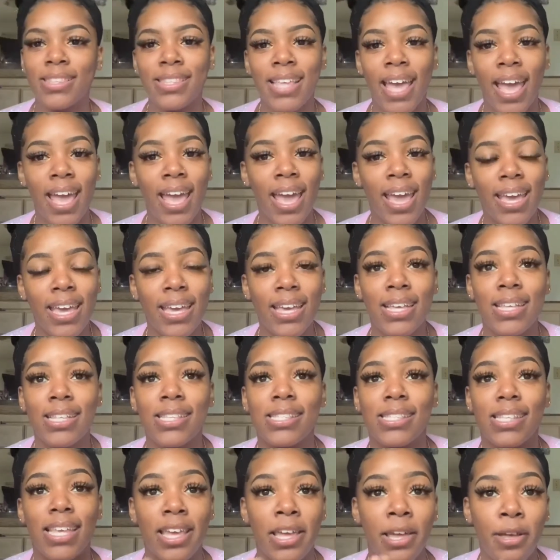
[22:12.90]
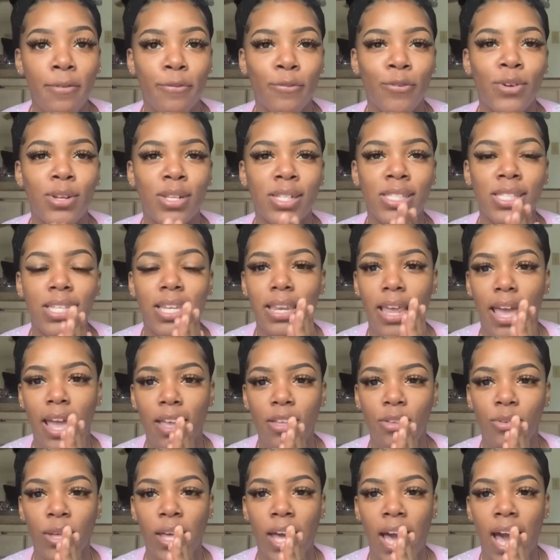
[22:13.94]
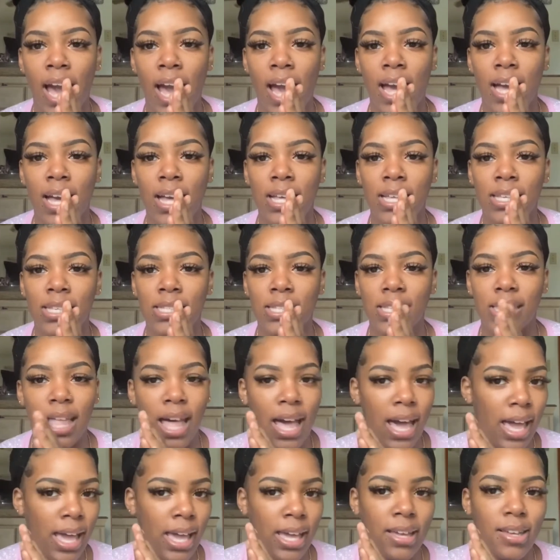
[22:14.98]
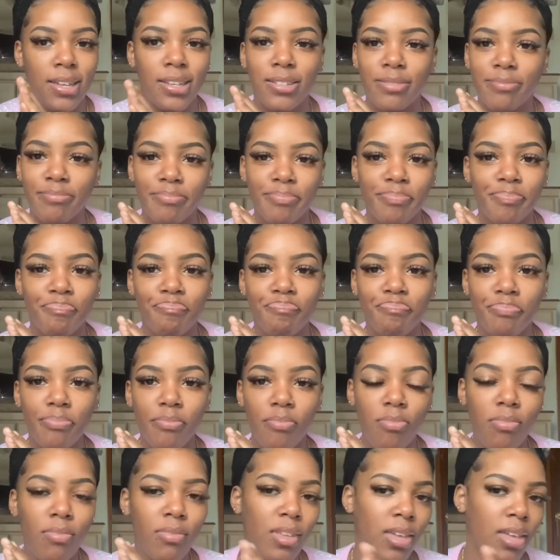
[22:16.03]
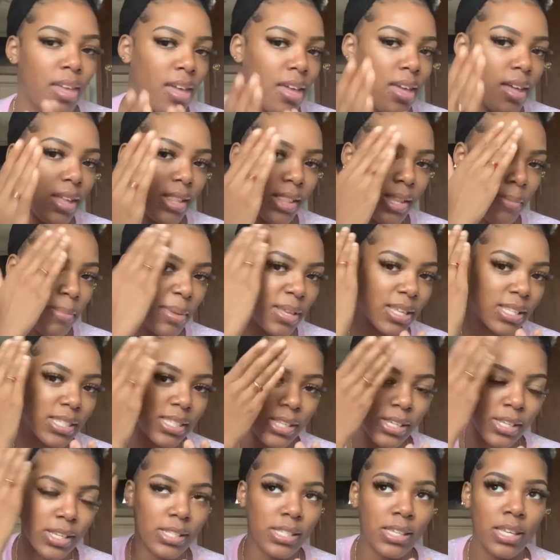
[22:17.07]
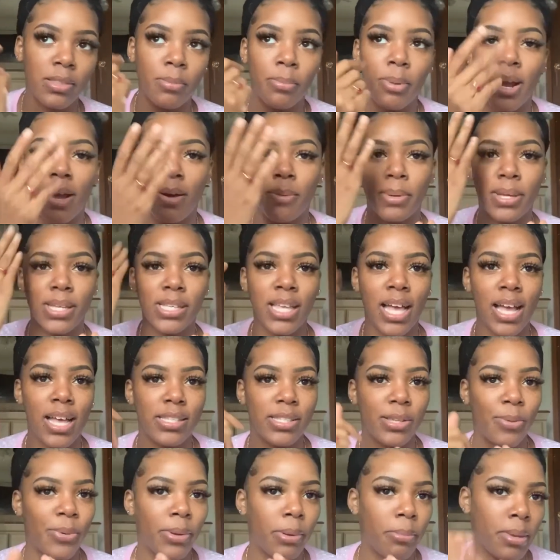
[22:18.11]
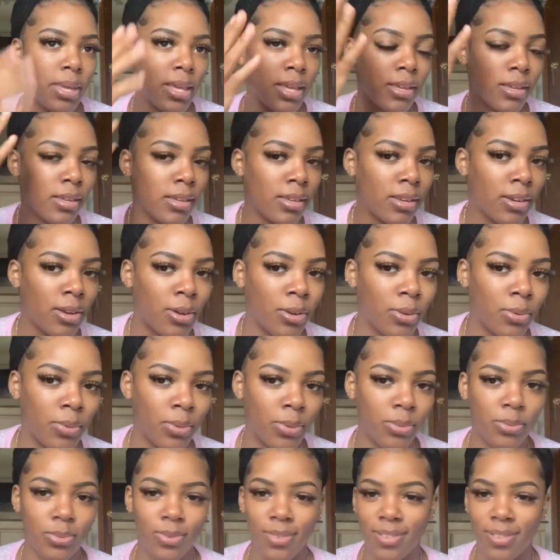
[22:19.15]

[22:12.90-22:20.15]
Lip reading: that is it for today, you guys. Like, let me conceal this other brow because I got somewhere to be, and I don't want,